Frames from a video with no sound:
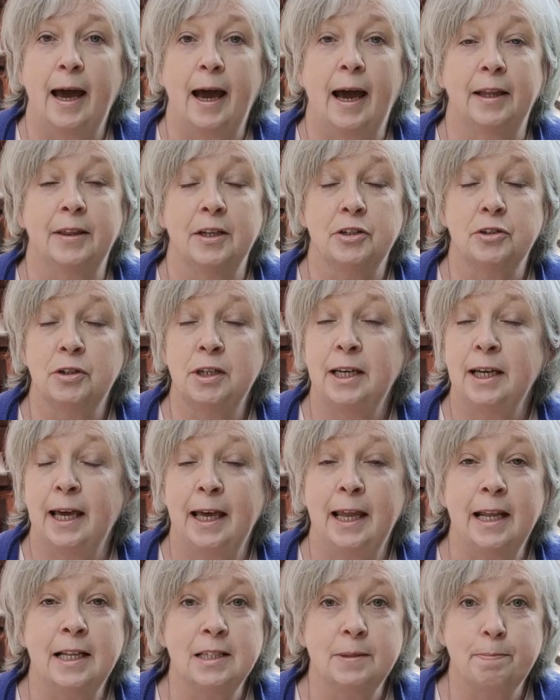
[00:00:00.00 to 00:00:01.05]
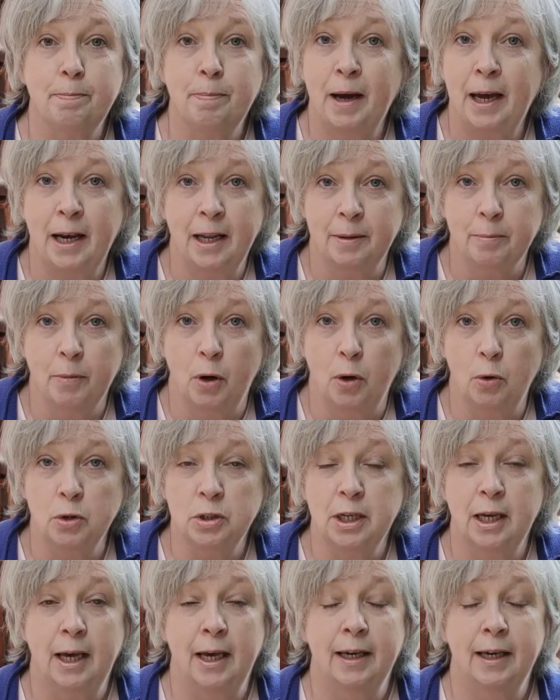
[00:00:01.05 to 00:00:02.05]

And the tree, in its panic mode,